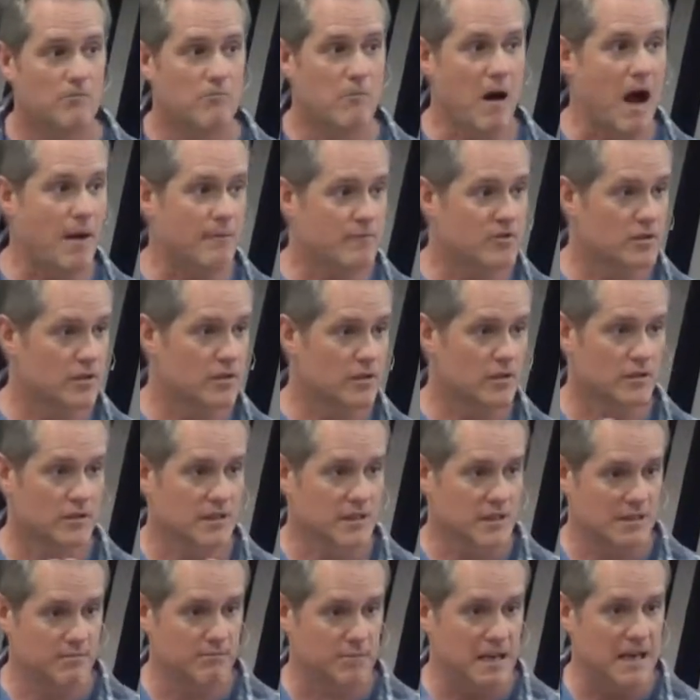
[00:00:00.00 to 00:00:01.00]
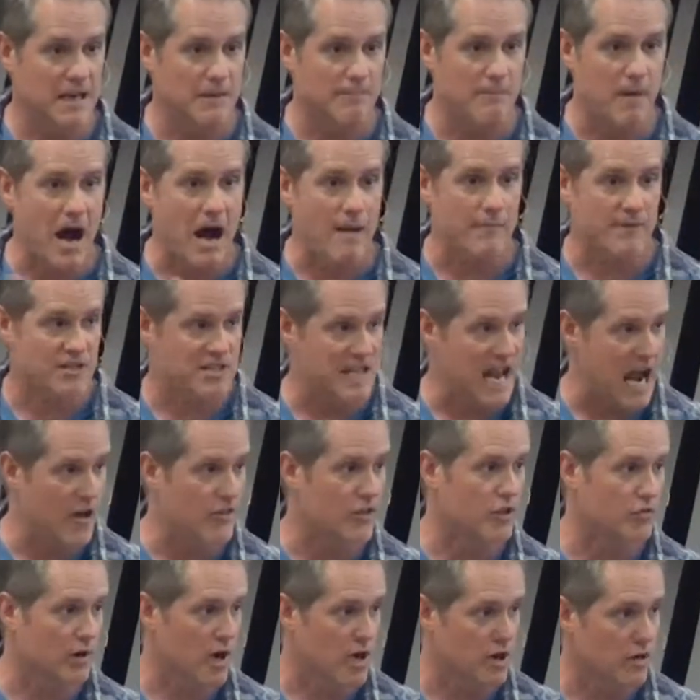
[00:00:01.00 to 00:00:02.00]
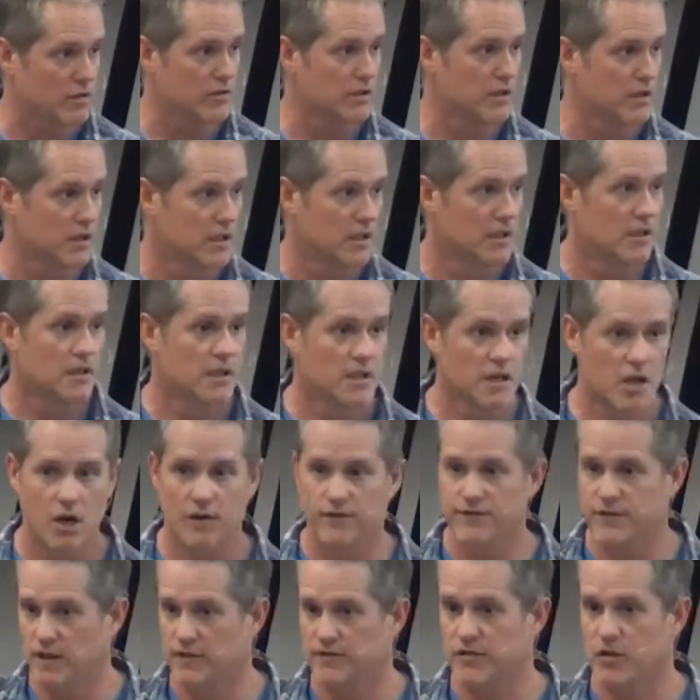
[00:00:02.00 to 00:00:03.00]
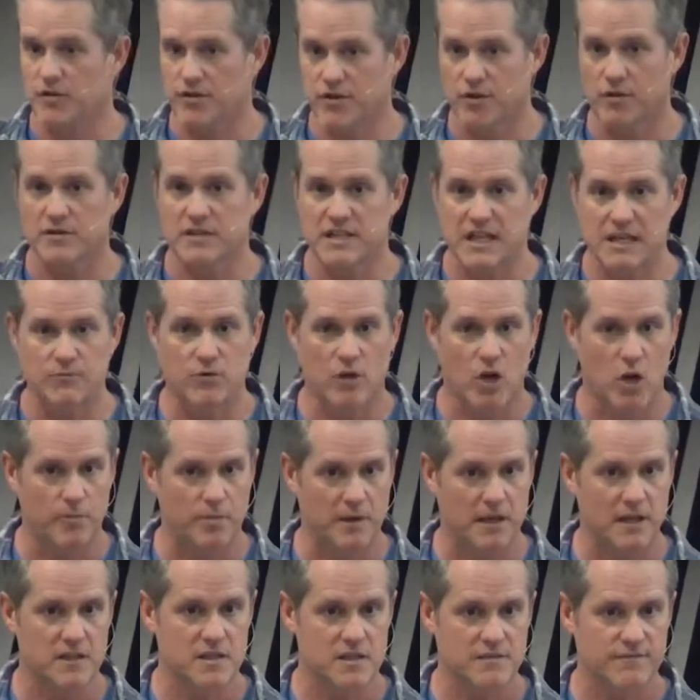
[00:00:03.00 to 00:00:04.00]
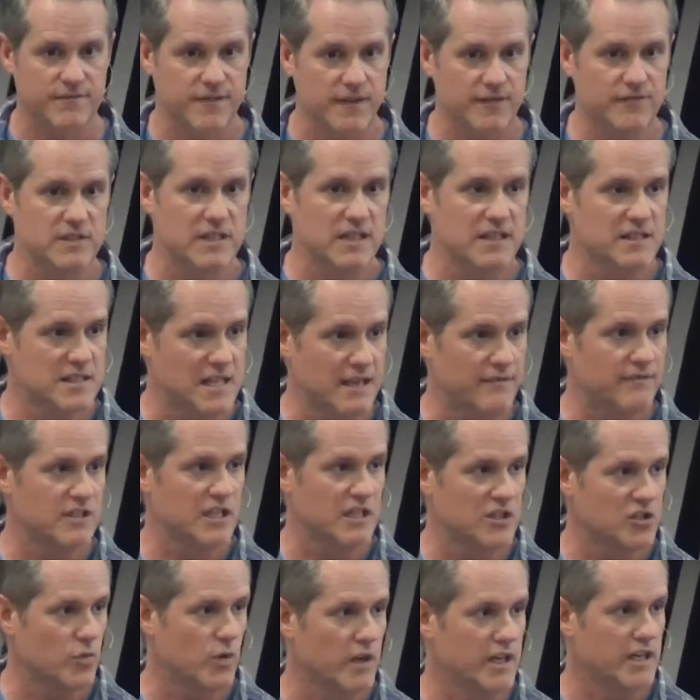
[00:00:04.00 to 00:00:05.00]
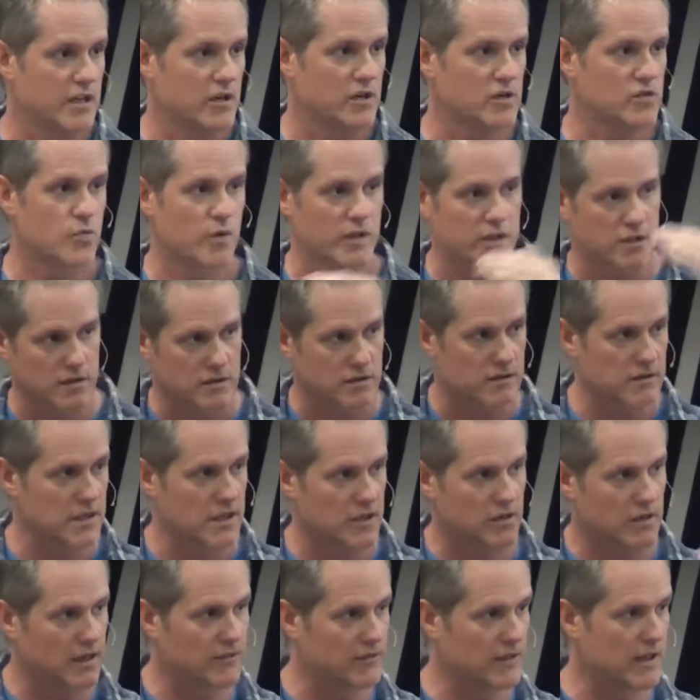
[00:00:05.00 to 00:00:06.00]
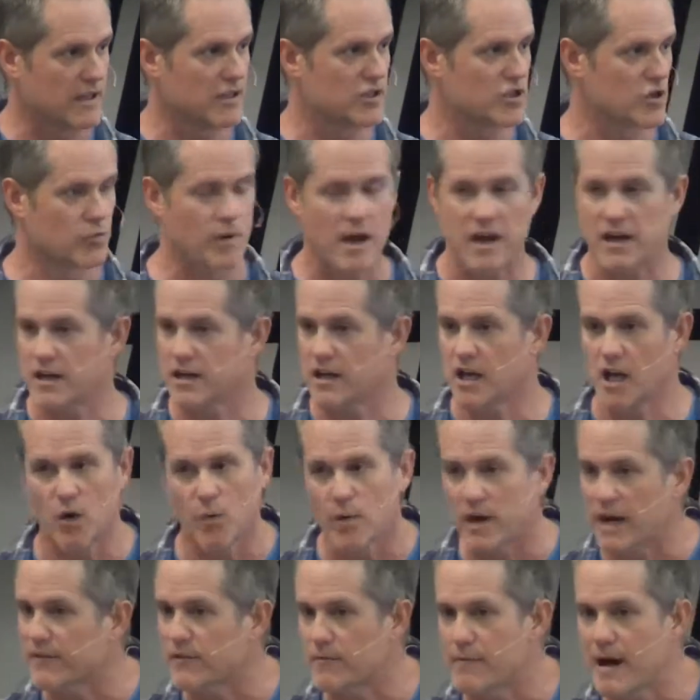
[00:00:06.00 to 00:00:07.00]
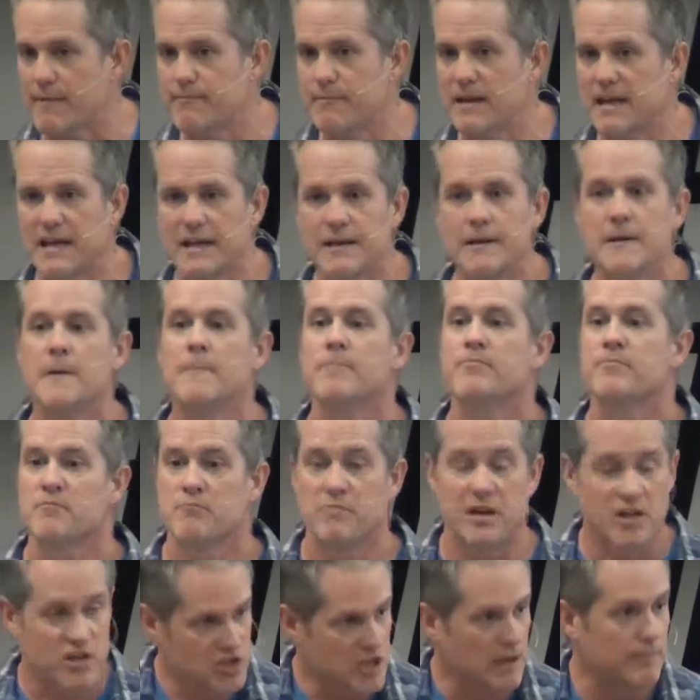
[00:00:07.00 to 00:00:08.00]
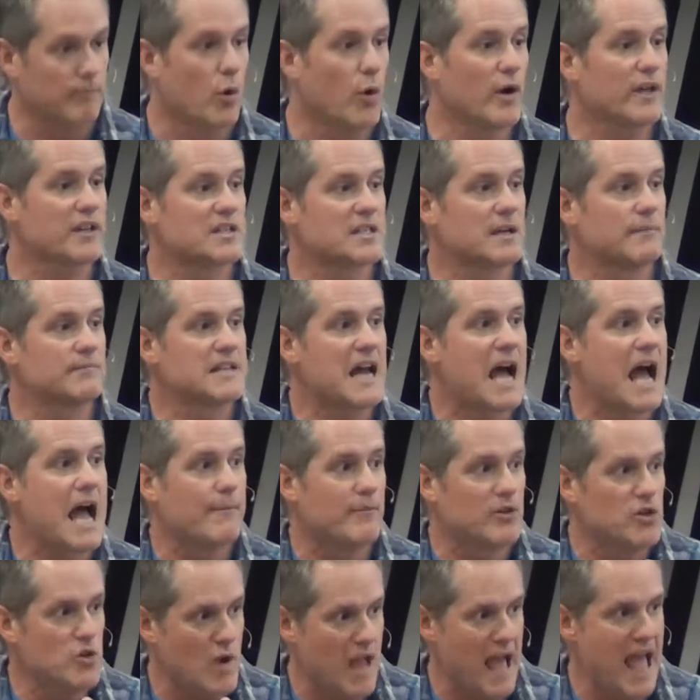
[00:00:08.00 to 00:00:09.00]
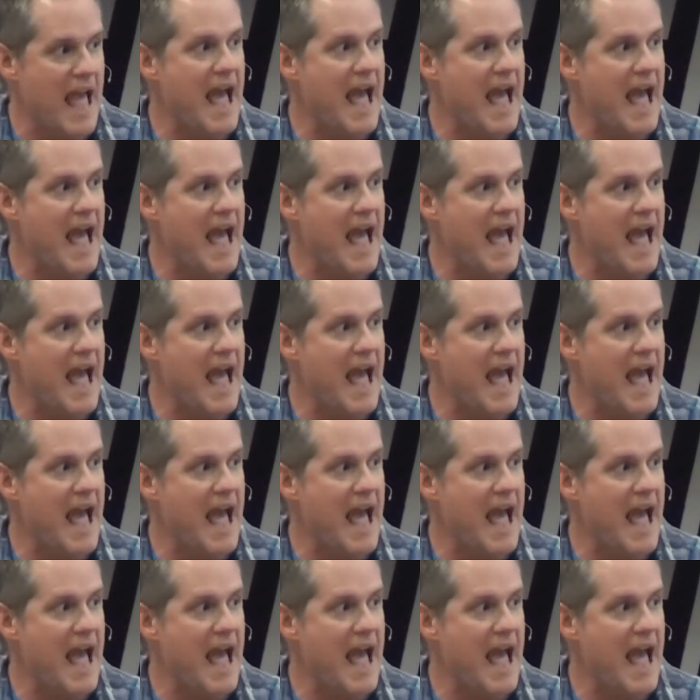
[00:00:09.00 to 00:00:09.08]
moms or being a mom is down the road, if you're 13, we're hoping it's 15, 17, 20 years when everything, you're ready to go, whatever it might be. But at some point, sometime, you